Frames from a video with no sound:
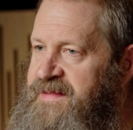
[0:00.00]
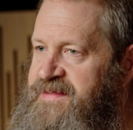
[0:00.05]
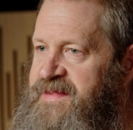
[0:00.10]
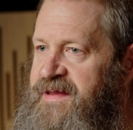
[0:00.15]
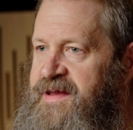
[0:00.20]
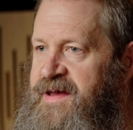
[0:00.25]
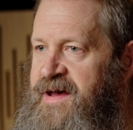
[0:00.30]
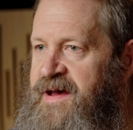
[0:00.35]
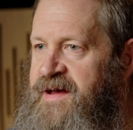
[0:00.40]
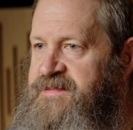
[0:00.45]
the
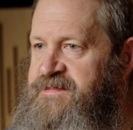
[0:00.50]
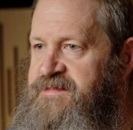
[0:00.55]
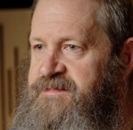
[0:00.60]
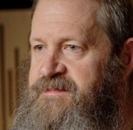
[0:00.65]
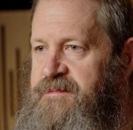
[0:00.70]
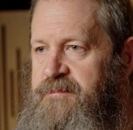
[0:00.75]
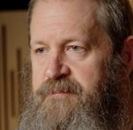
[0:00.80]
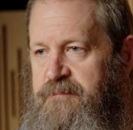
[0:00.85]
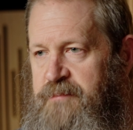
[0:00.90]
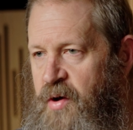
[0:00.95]
cuts,
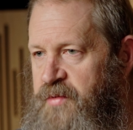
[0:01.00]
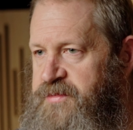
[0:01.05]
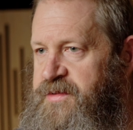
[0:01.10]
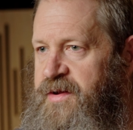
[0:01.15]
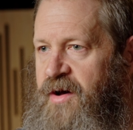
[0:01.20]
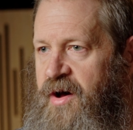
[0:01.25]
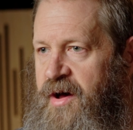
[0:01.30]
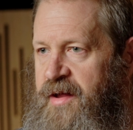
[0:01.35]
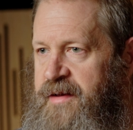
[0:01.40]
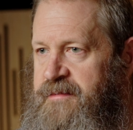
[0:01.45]
bolt it
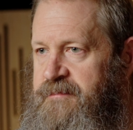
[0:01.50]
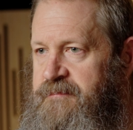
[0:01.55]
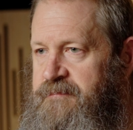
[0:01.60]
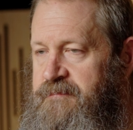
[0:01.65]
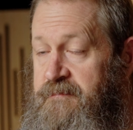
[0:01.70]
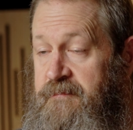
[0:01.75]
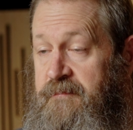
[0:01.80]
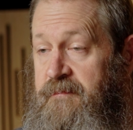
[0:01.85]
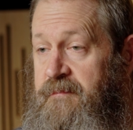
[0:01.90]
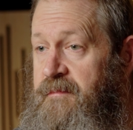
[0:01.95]
on.
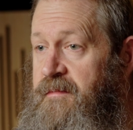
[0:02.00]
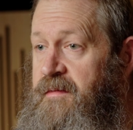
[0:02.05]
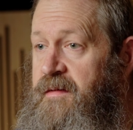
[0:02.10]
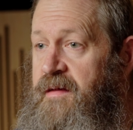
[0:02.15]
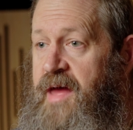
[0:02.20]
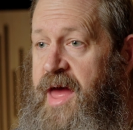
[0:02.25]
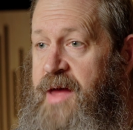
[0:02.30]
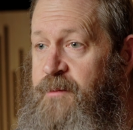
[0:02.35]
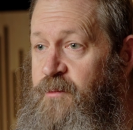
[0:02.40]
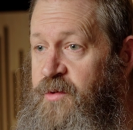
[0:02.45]

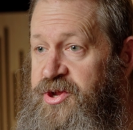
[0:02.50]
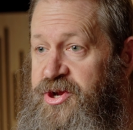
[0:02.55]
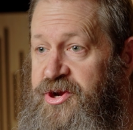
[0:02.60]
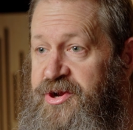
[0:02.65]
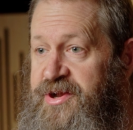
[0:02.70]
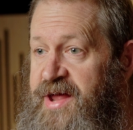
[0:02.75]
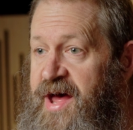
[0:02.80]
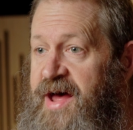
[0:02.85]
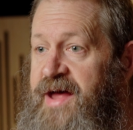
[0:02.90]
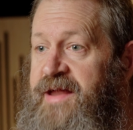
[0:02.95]
And when you're
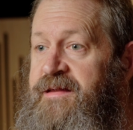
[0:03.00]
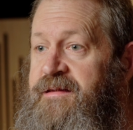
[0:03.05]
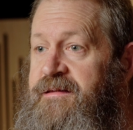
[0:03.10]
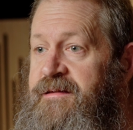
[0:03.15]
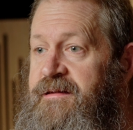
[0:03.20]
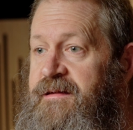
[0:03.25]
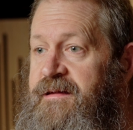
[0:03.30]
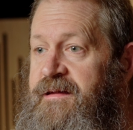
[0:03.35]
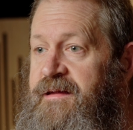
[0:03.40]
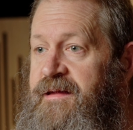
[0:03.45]
done,
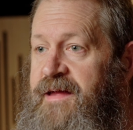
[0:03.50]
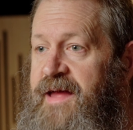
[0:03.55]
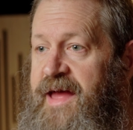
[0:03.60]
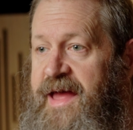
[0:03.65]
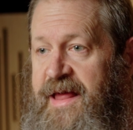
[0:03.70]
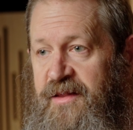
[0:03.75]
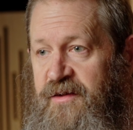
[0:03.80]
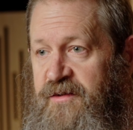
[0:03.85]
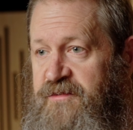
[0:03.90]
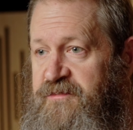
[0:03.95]

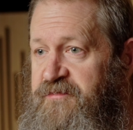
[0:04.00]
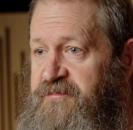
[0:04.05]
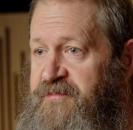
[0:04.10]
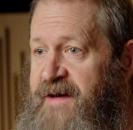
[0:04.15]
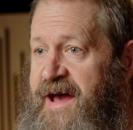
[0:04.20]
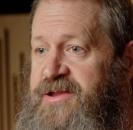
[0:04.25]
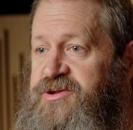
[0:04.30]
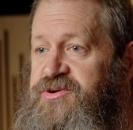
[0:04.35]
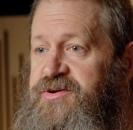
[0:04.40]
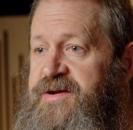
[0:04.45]
it looks
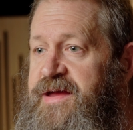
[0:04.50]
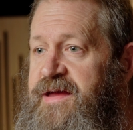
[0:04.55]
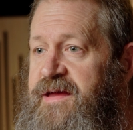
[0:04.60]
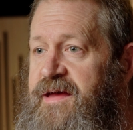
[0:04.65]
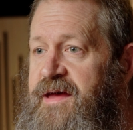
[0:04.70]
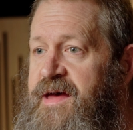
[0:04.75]
factory,